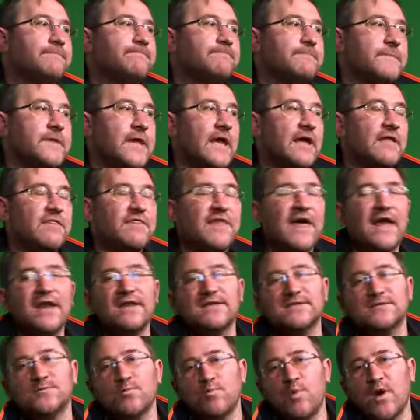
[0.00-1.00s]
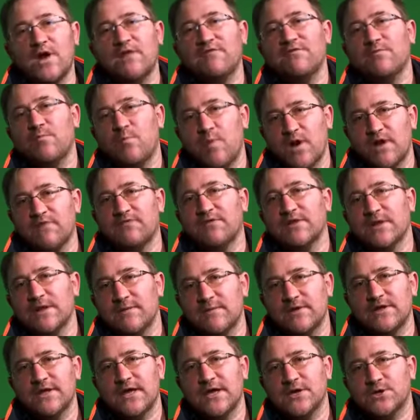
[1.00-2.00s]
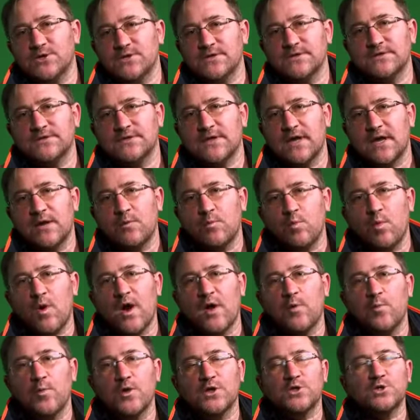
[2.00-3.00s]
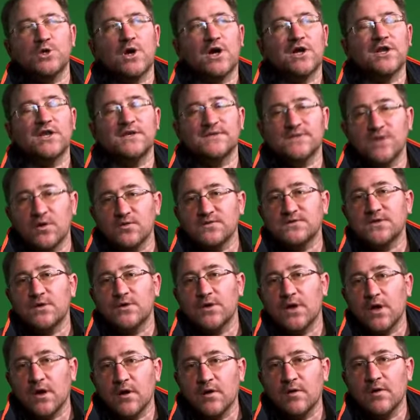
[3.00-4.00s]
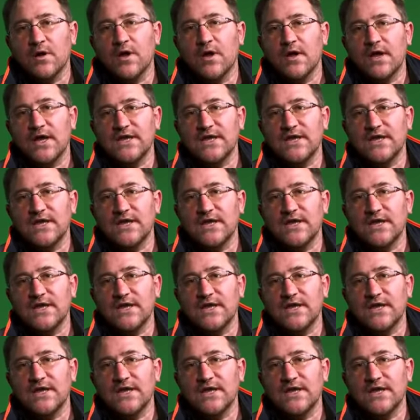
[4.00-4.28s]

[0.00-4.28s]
yeah, that is one of the limitations and one which artists also know,